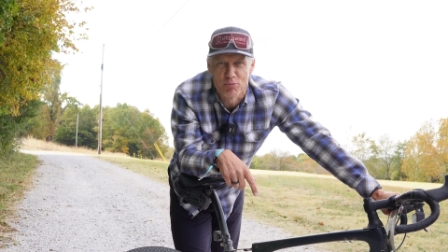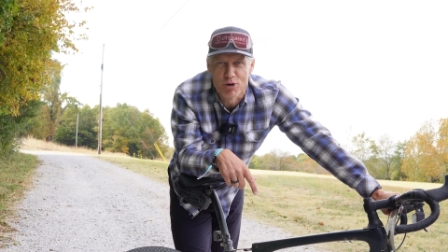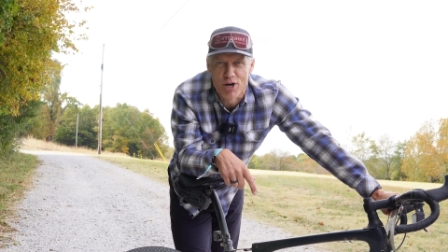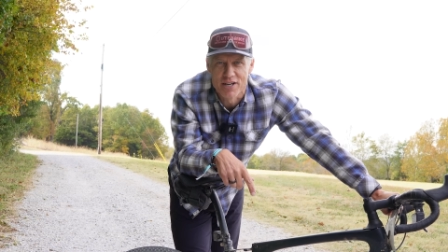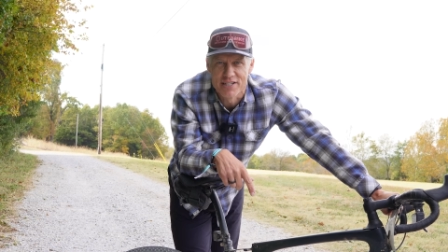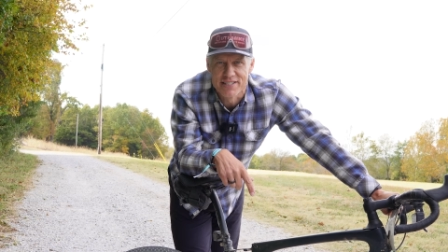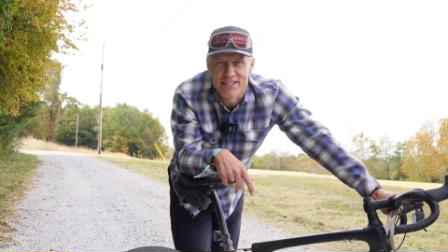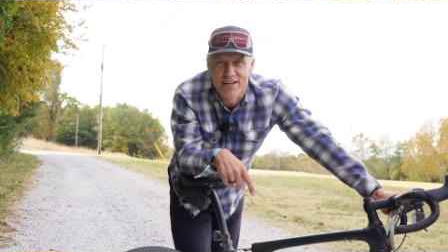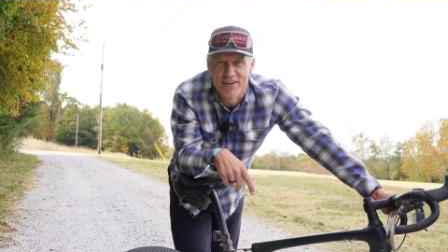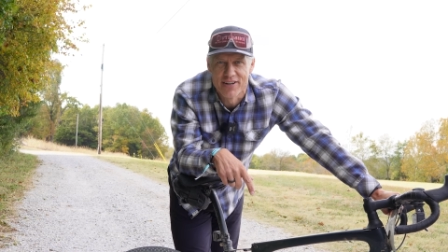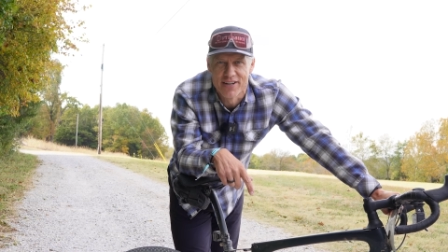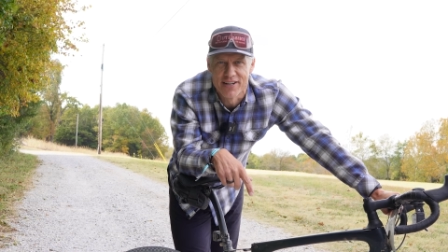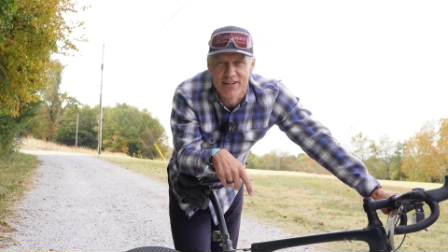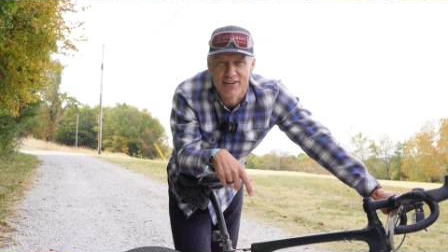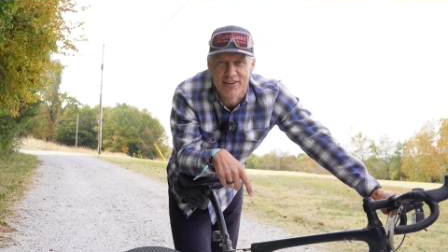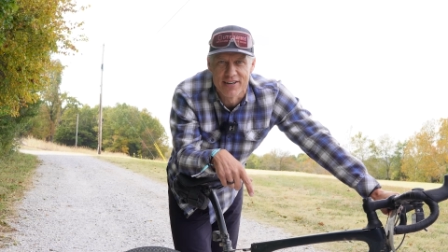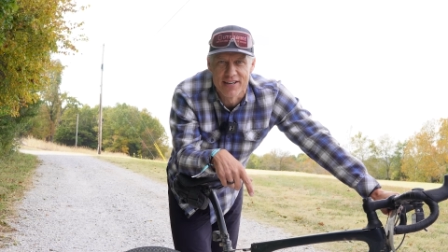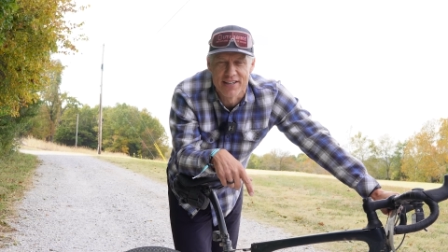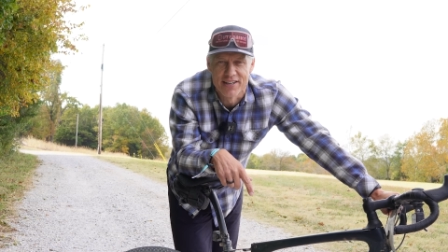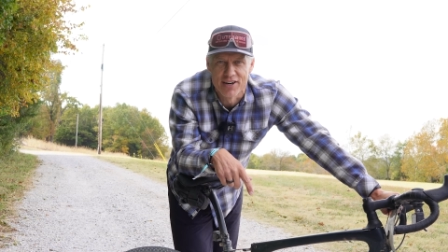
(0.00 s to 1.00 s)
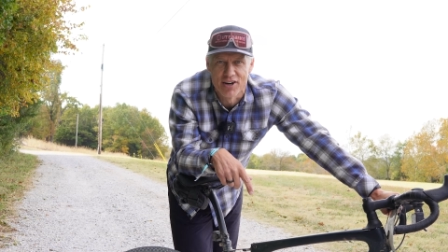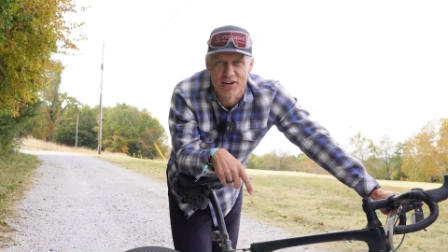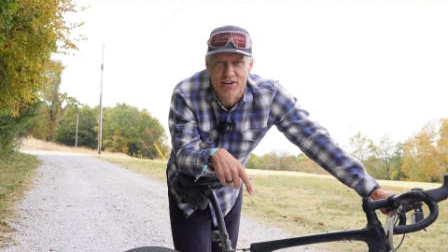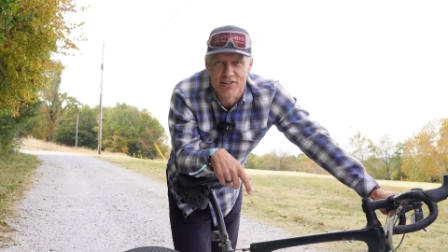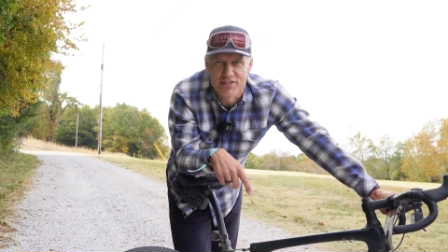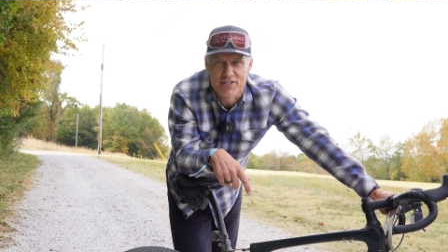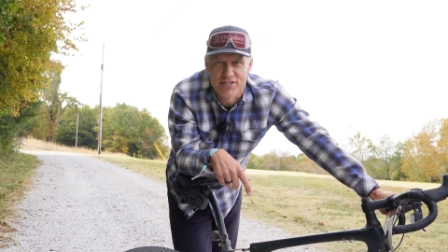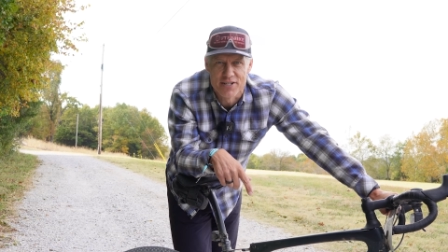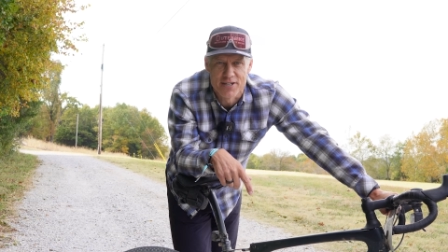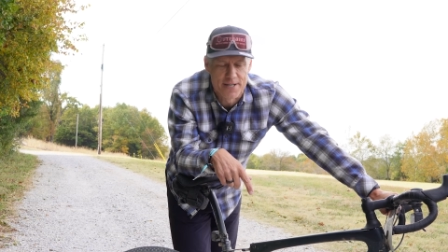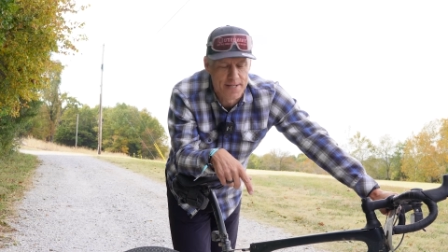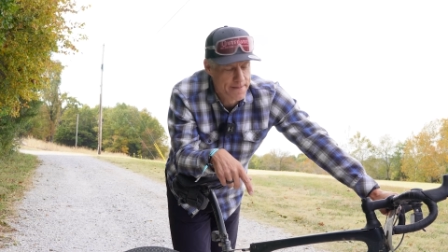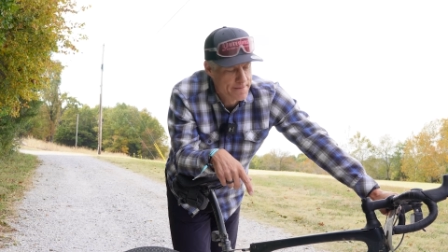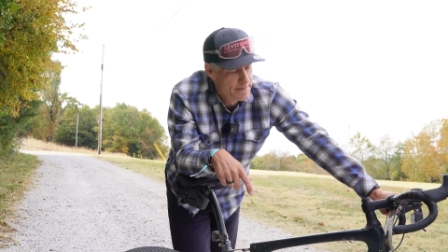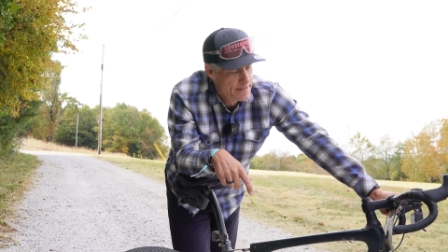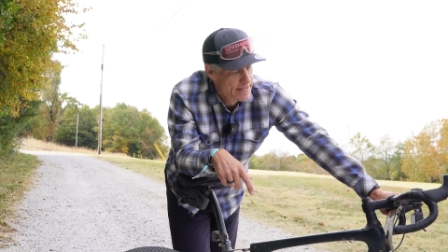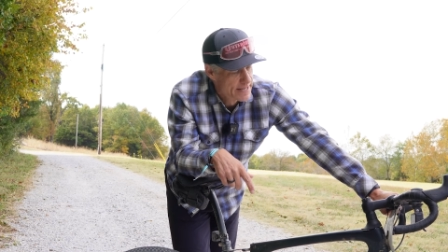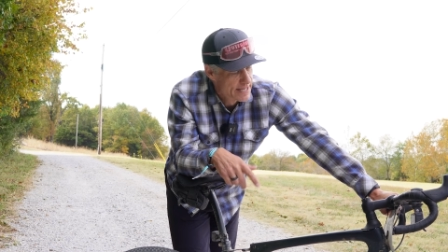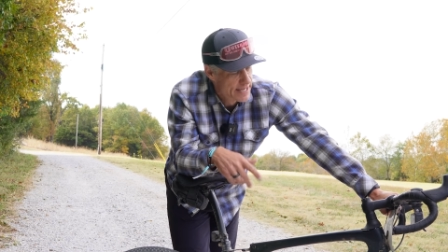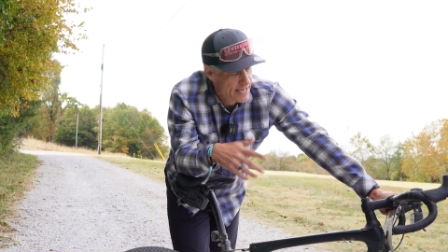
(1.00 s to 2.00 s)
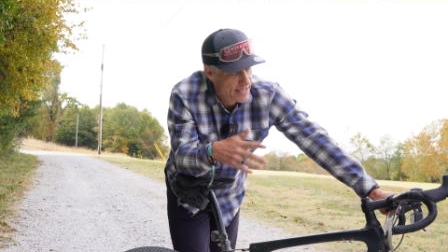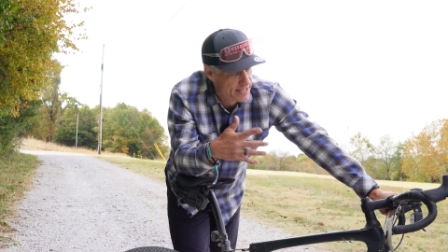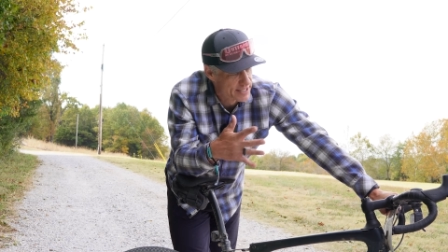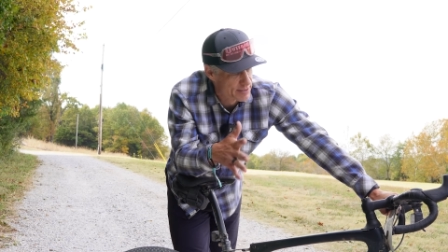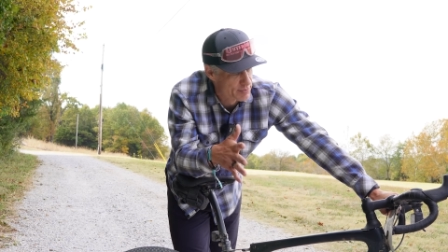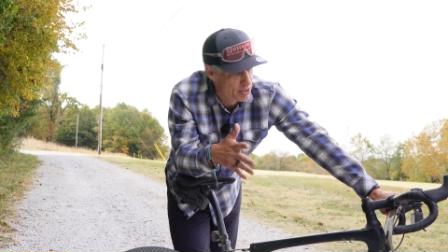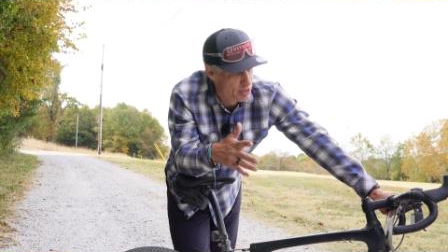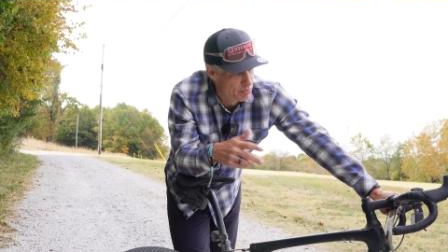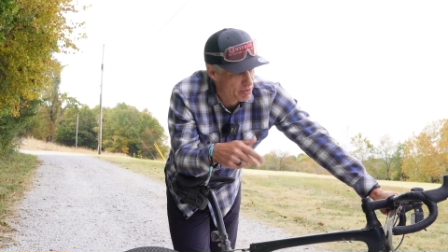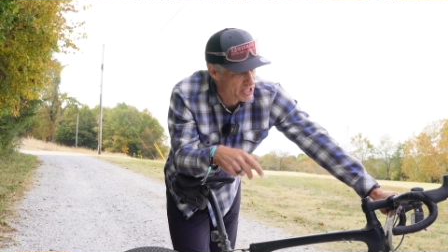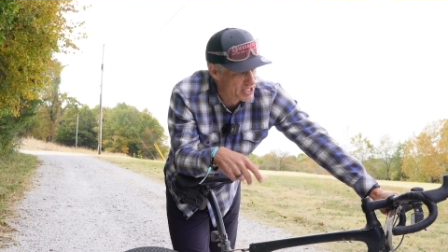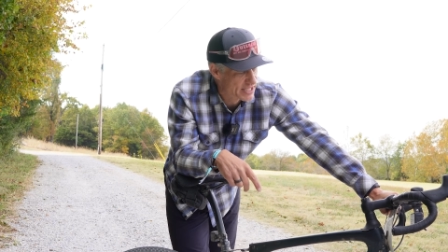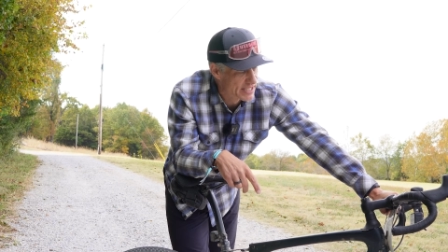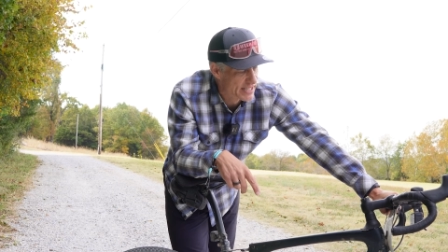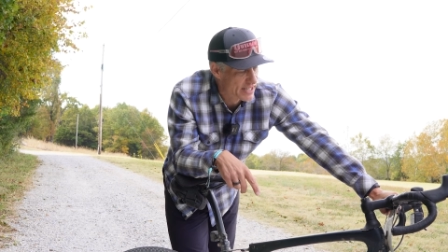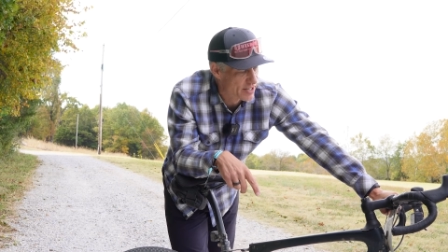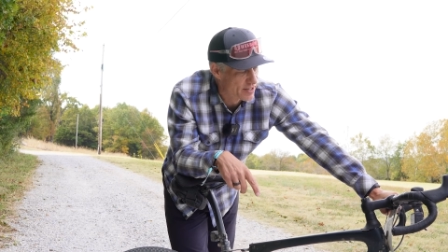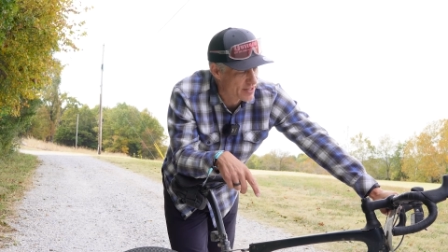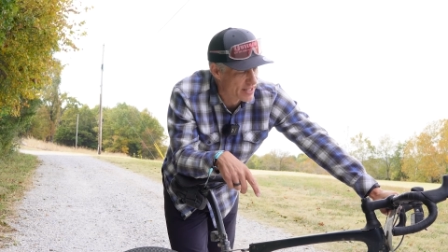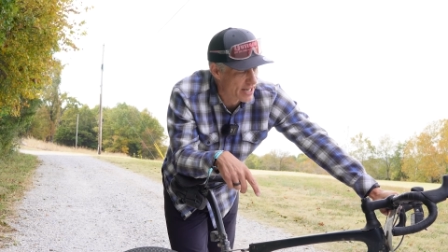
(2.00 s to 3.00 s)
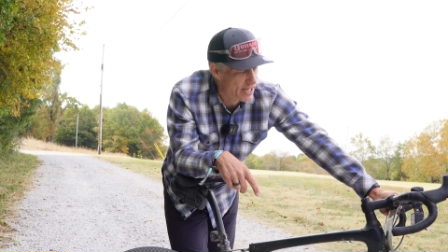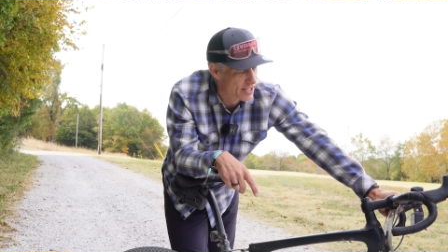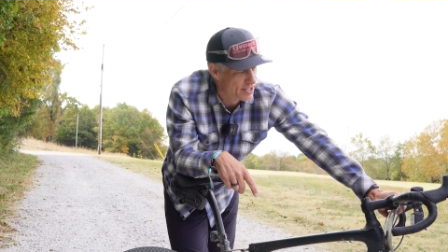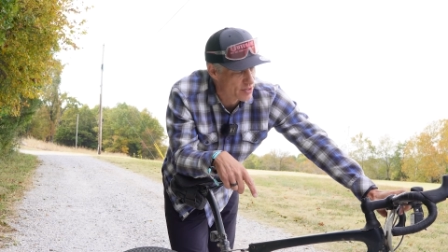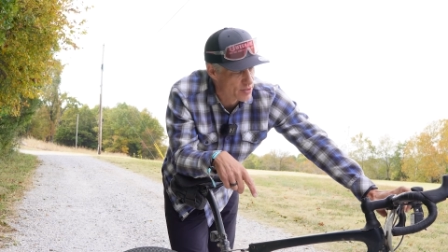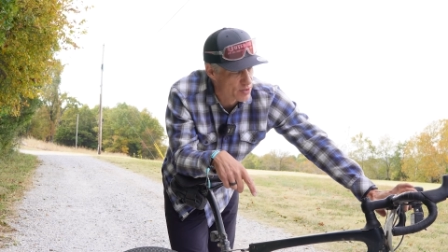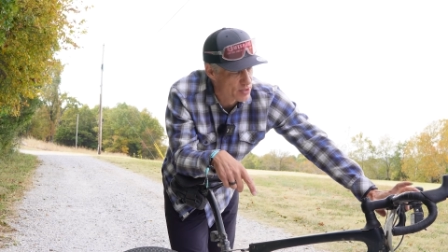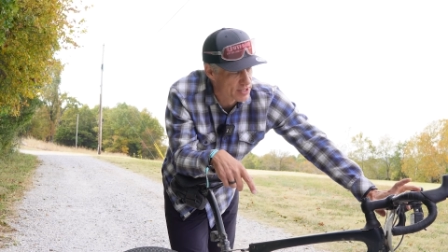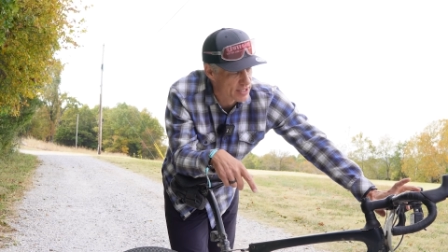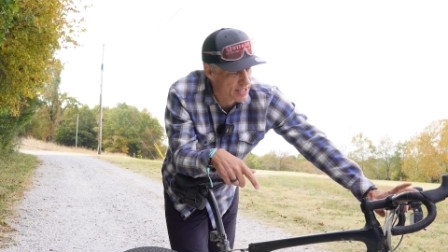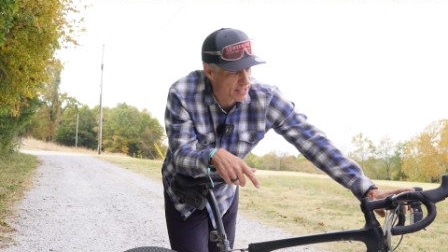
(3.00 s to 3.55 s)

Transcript: rocks down here in Arkansas, and some other bits of gear that I use,